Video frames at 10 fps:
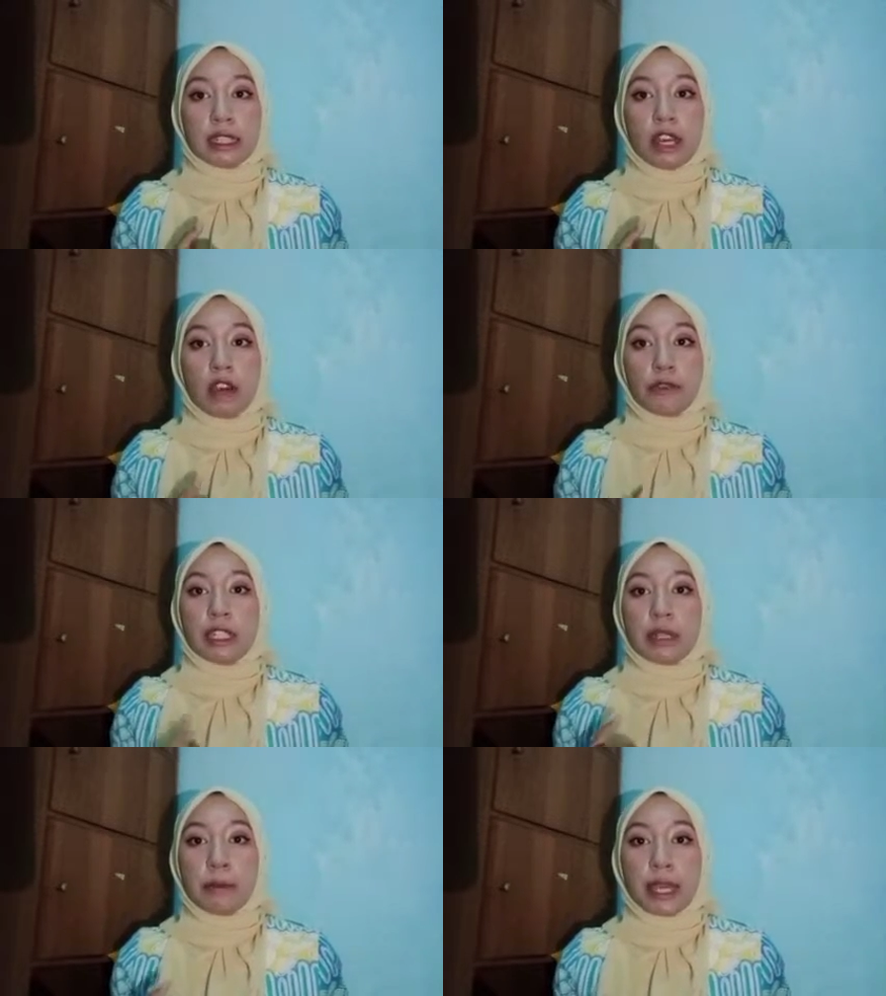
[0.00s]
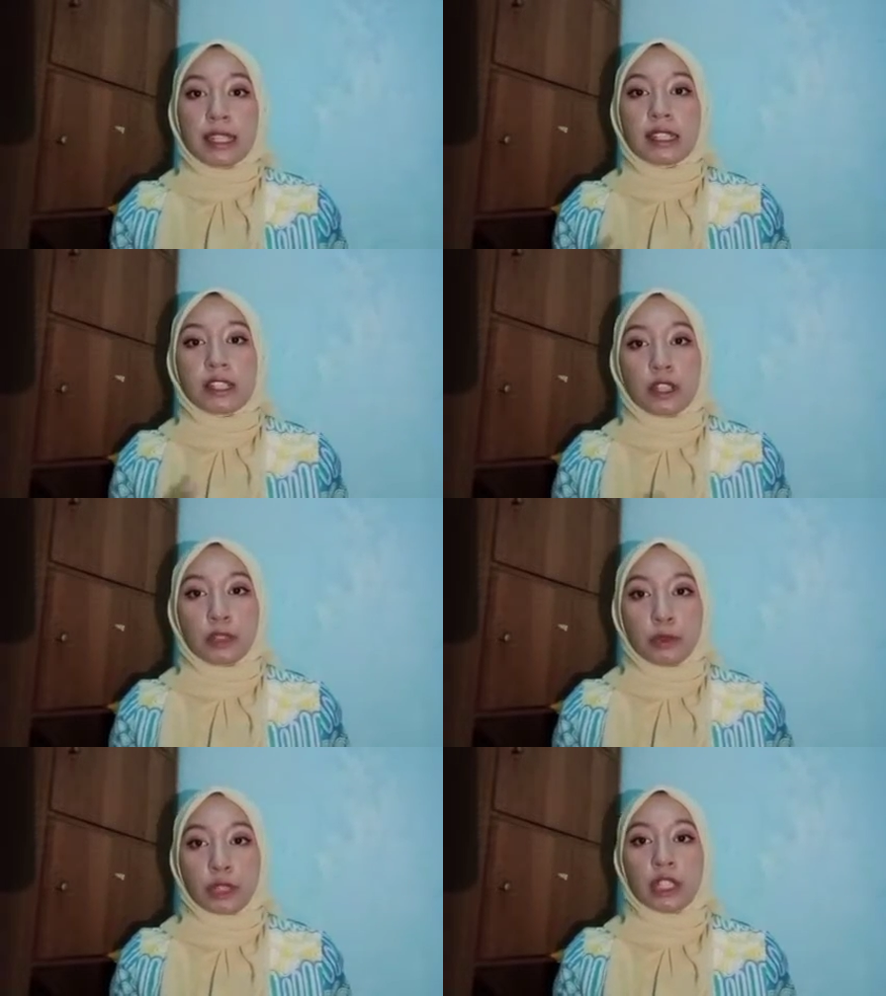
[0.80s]
independence
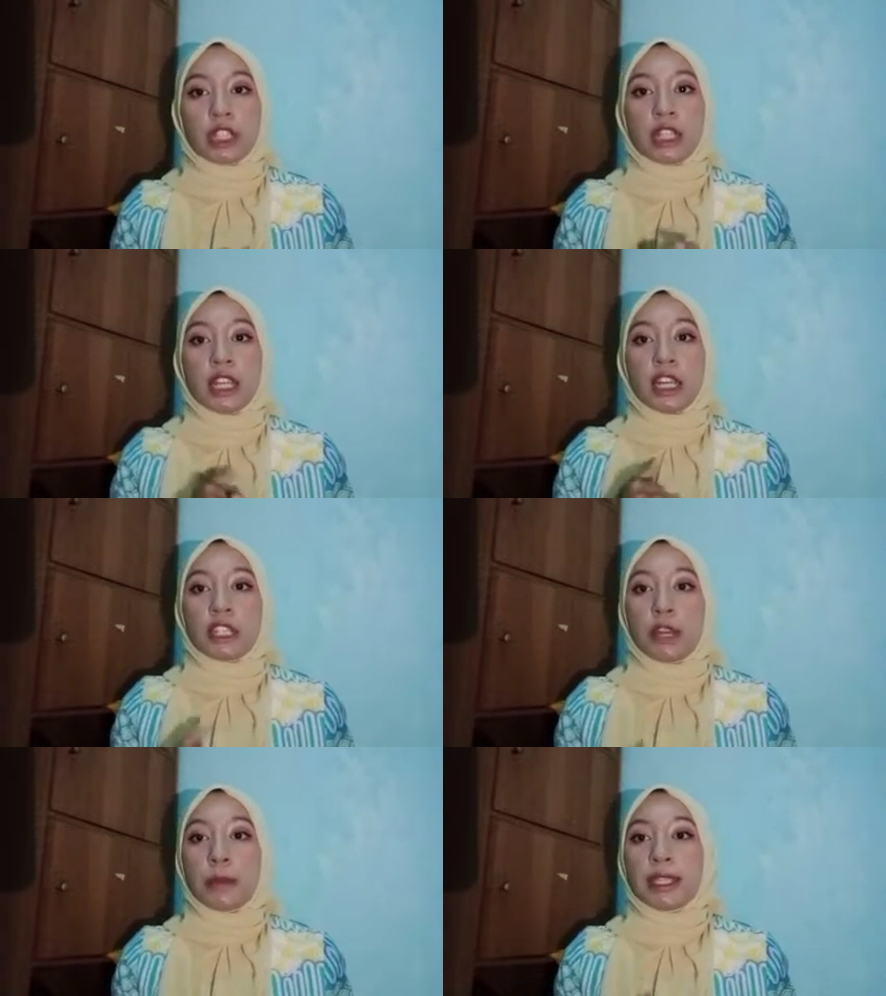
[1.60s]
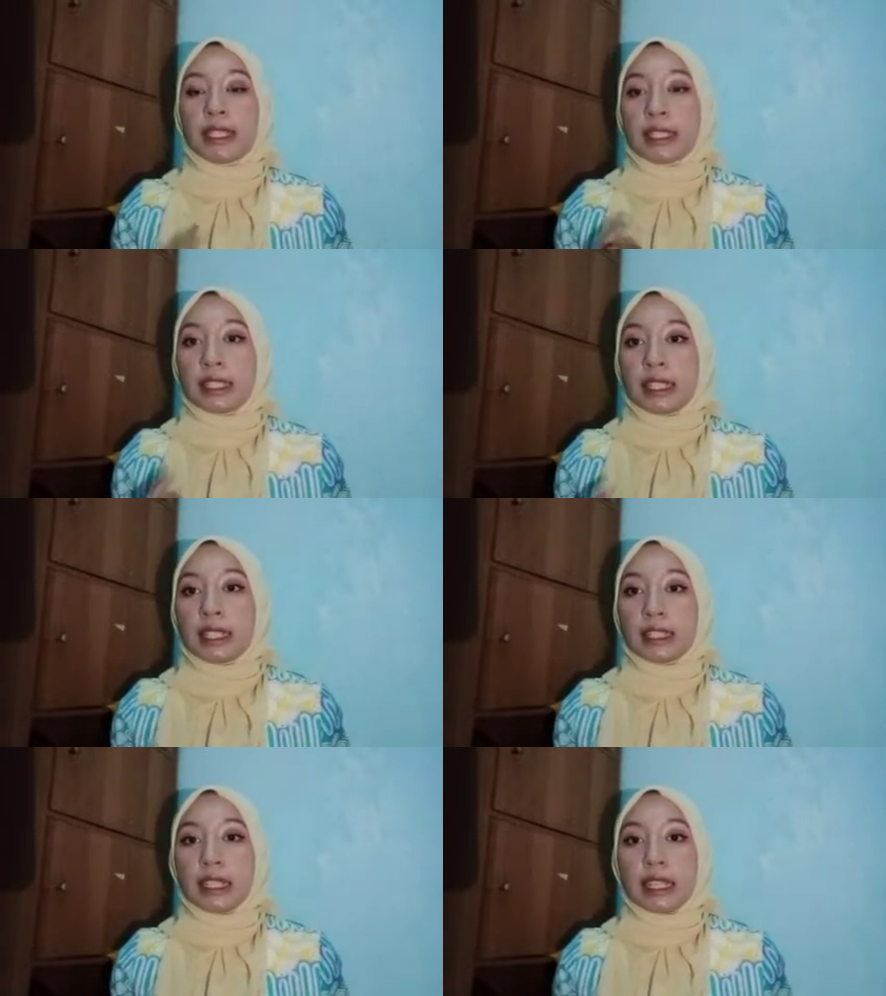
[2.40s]
onward, dominating
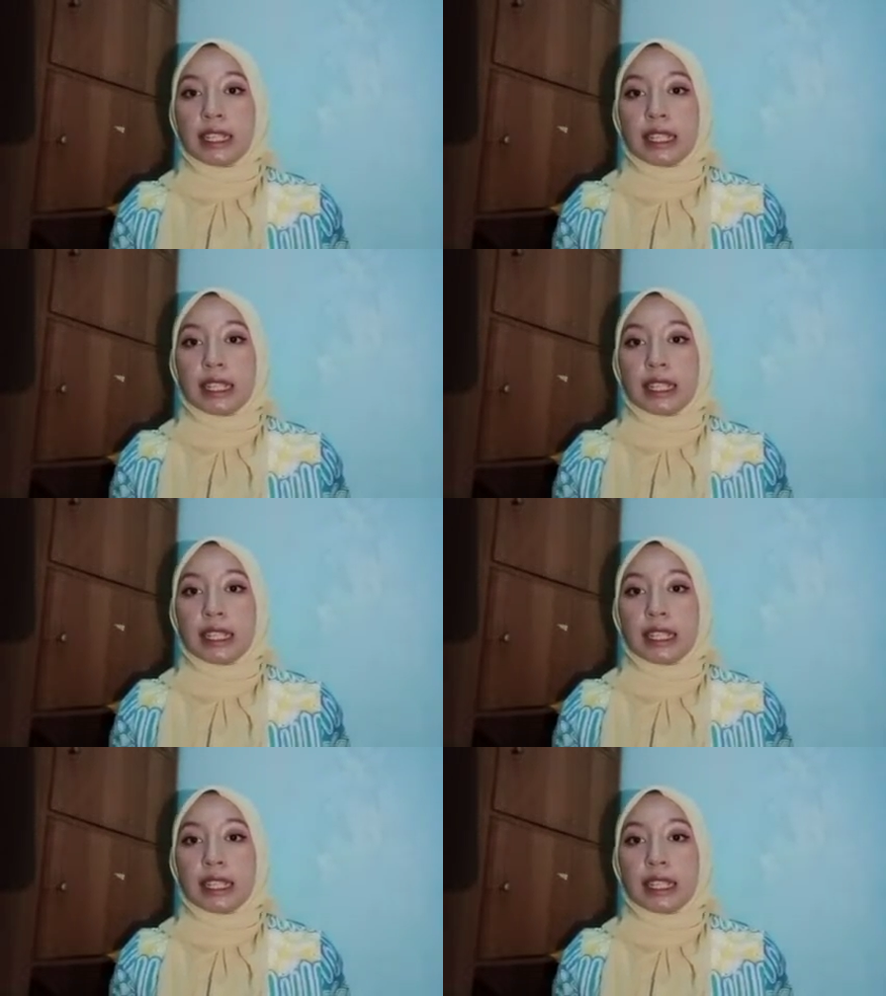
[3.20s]
the Indian